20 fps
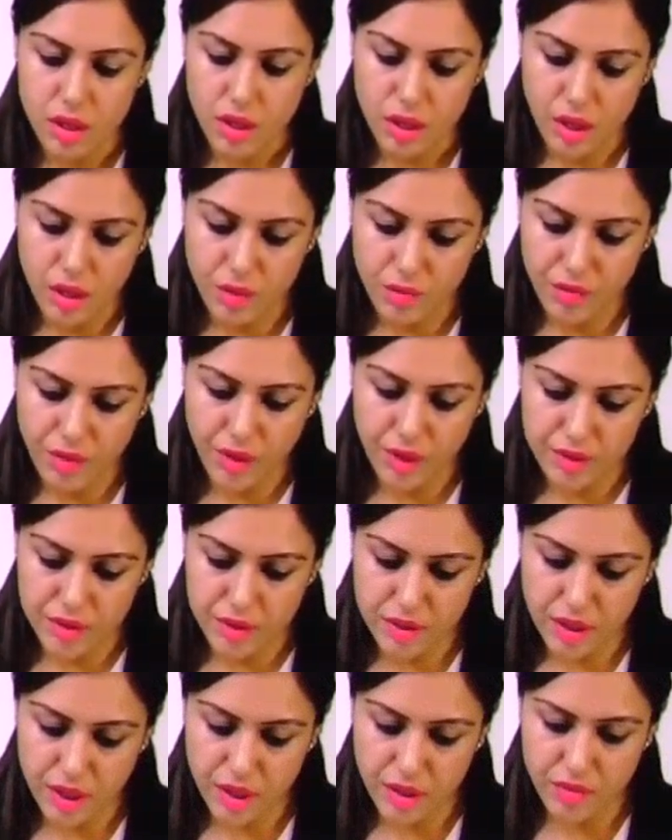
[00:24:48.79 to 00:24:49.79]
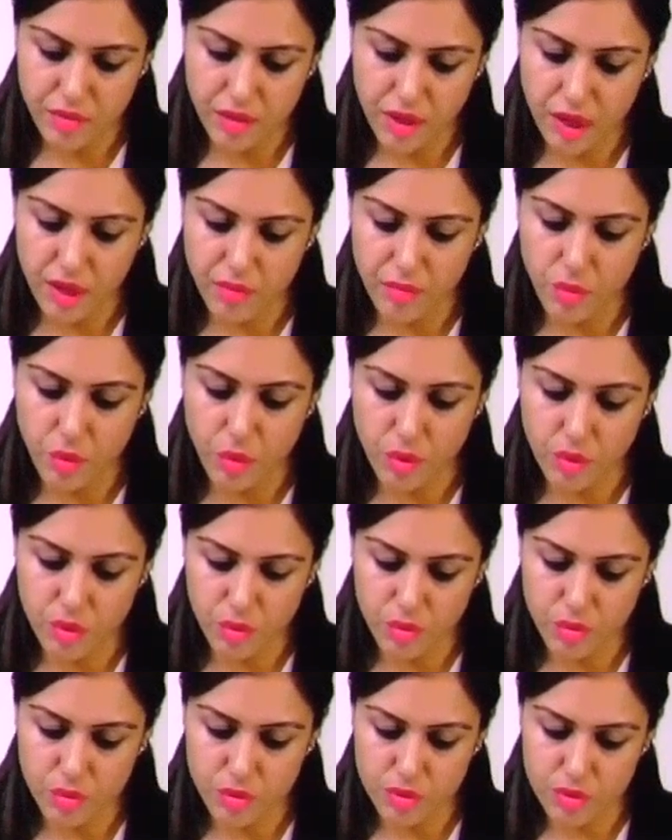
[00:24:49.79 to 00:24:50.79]
in fed state we have more
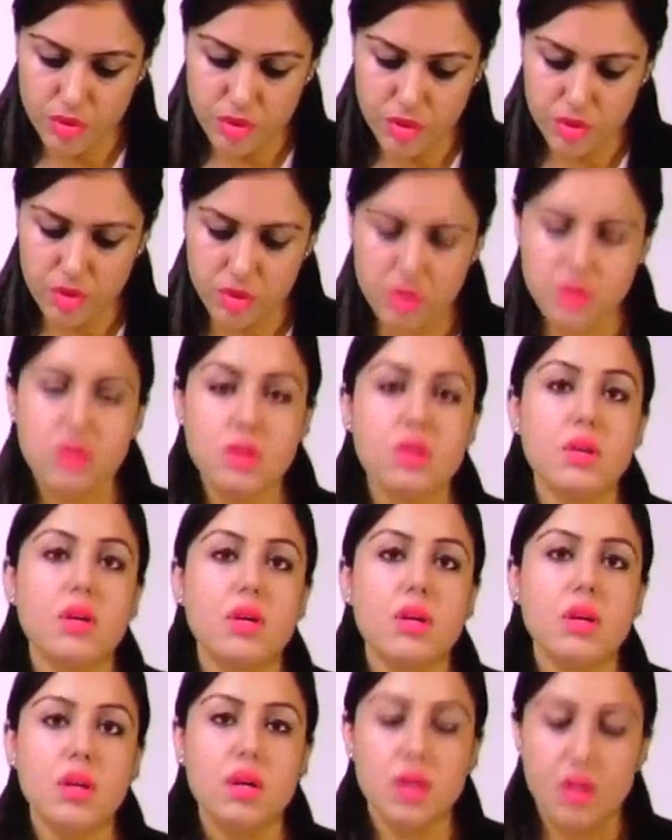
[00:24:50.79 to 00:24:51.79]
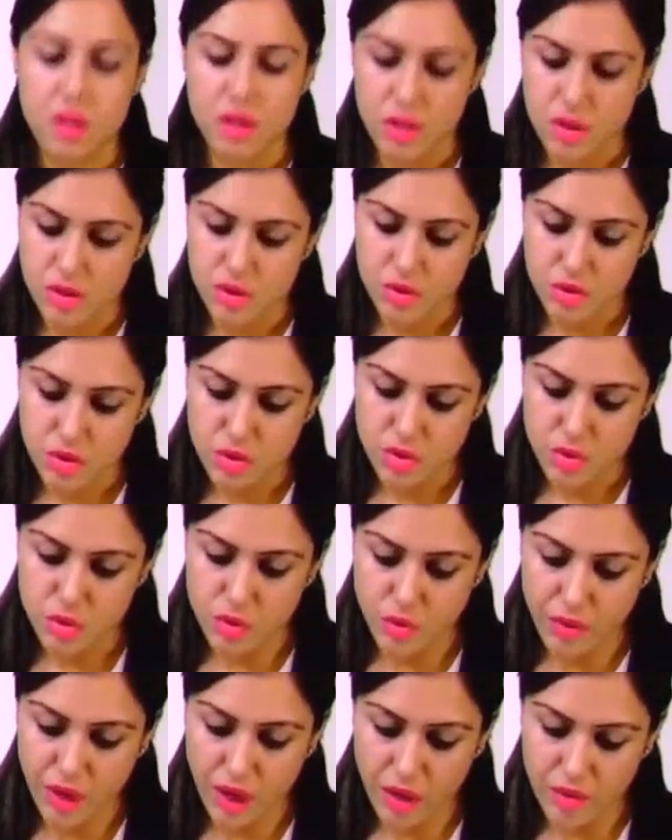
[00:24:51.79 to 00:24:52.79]
glucose,
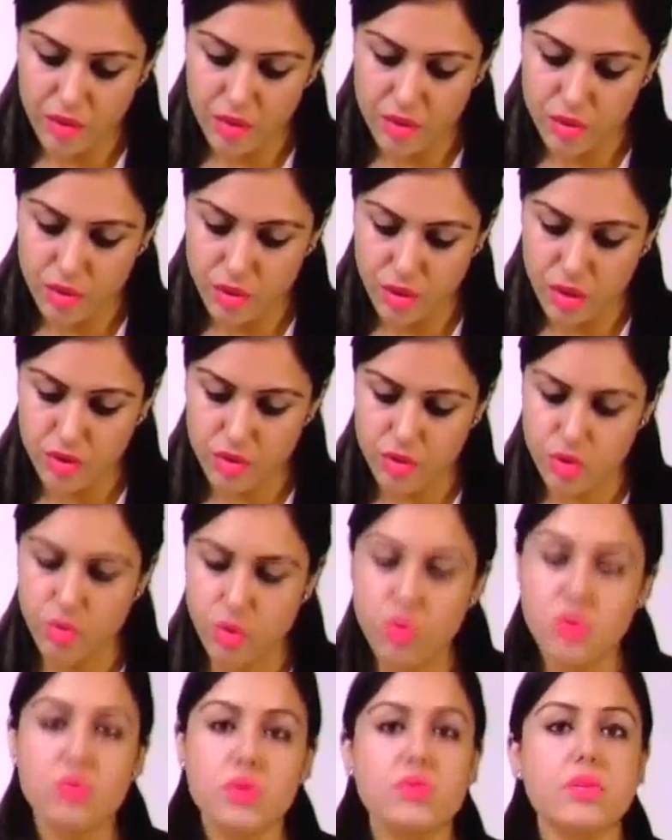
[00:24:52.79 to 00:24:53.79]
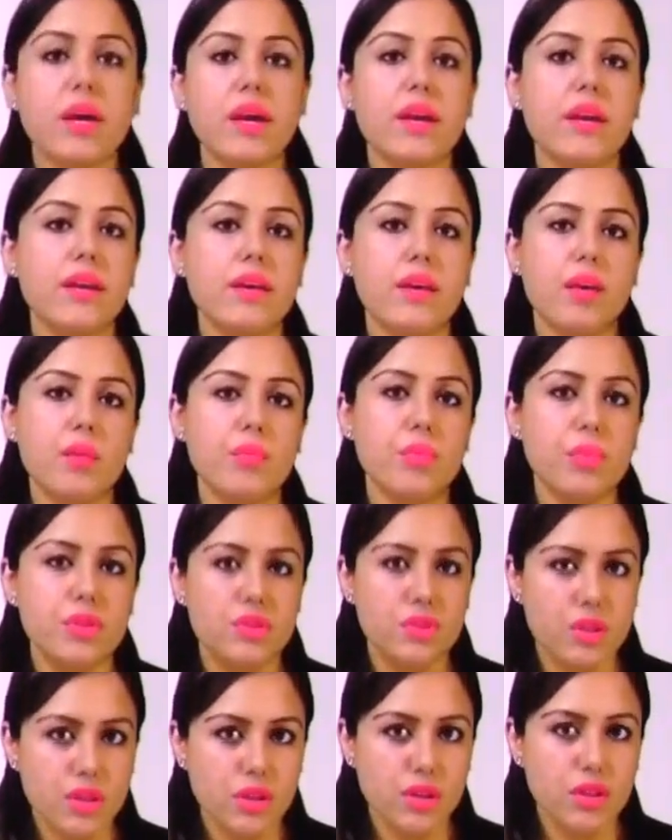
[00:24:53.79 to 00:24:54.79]
so we have insulin, so cyclic AMP
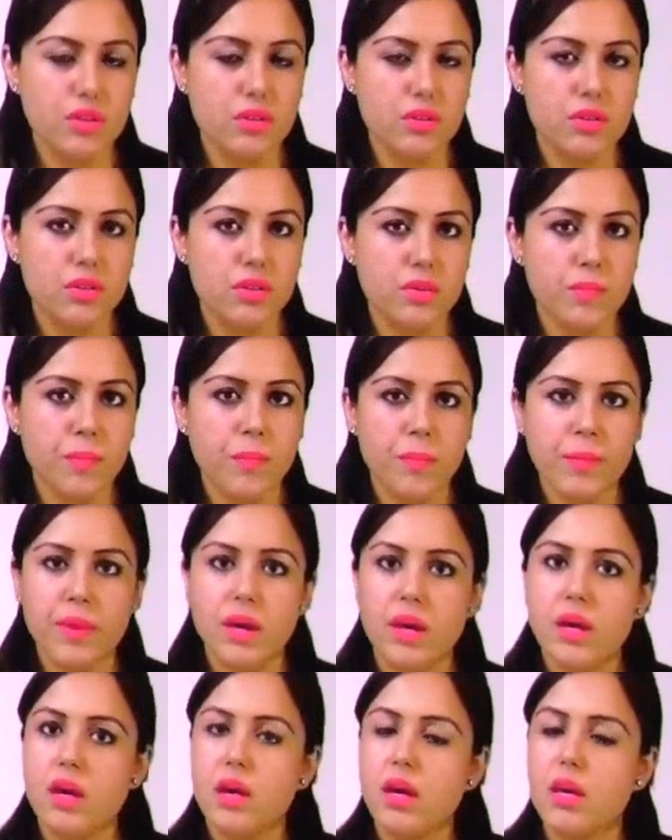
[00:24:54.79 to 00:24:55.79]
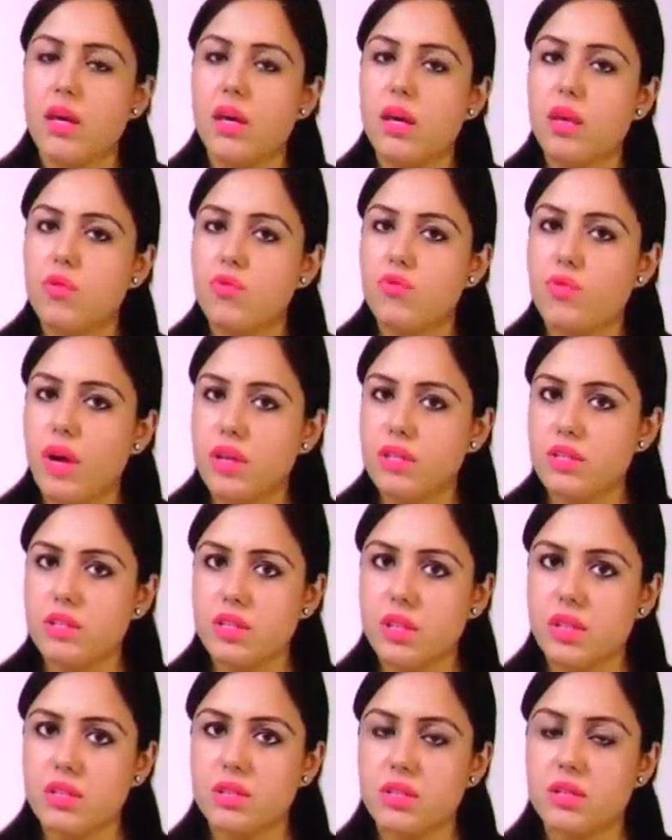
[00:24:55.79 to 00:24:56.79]
is decreased. In
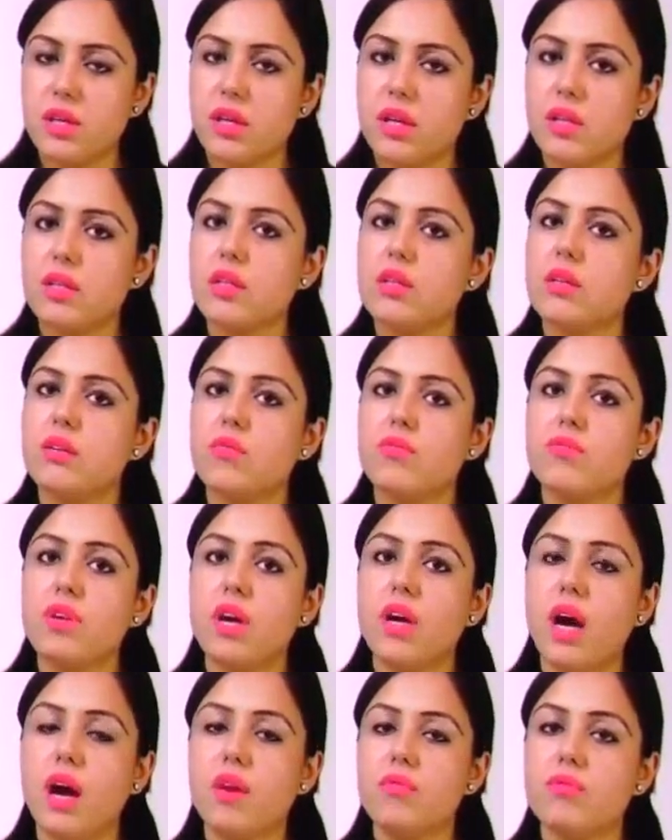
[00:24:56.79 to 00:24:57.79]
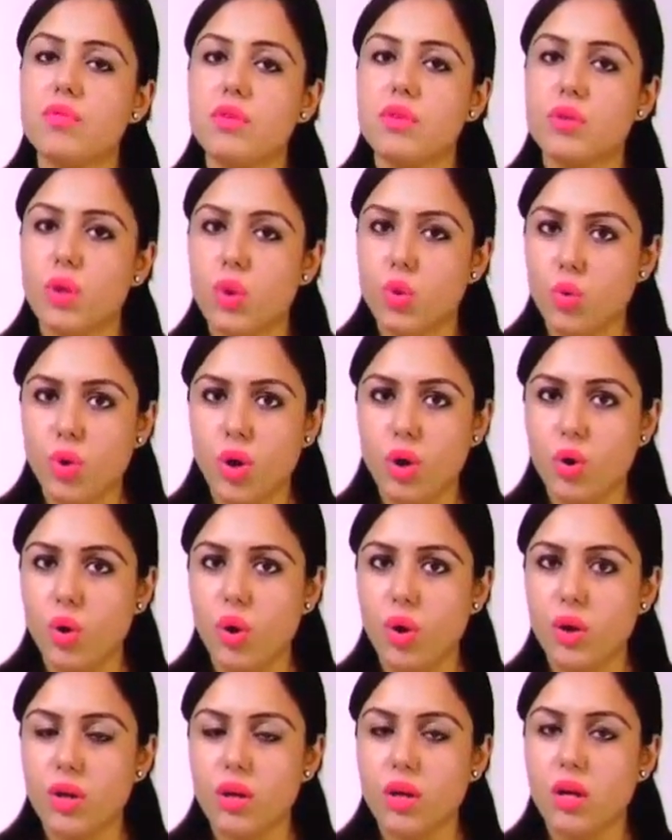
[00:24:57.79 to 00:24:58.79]
fasting state we have
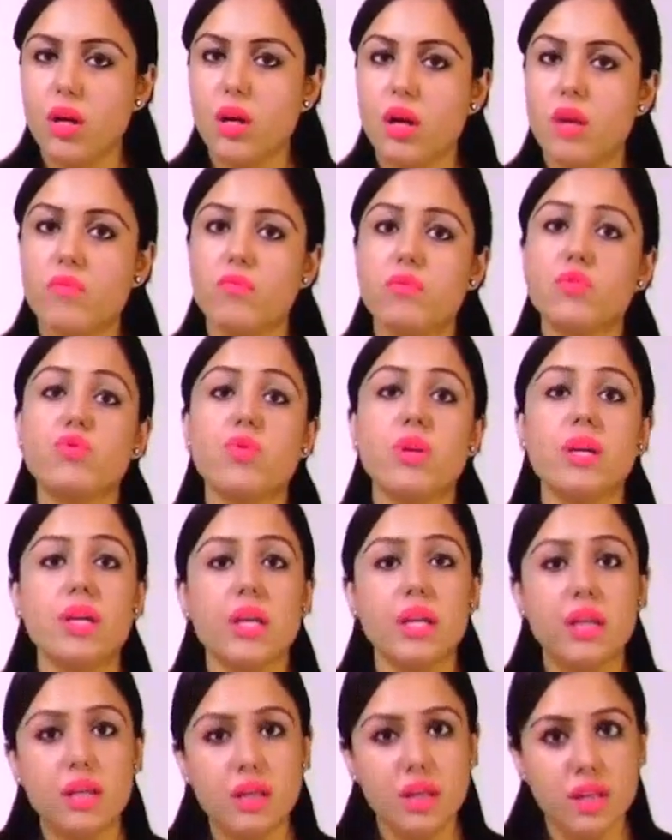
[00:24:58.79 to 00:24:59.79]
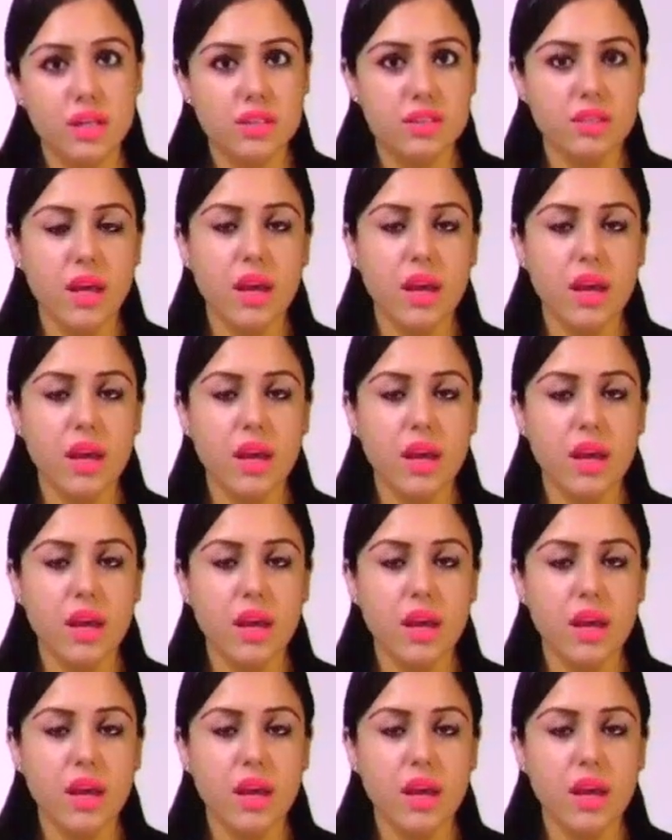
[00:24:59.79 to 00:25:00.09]
glucagon, which will increase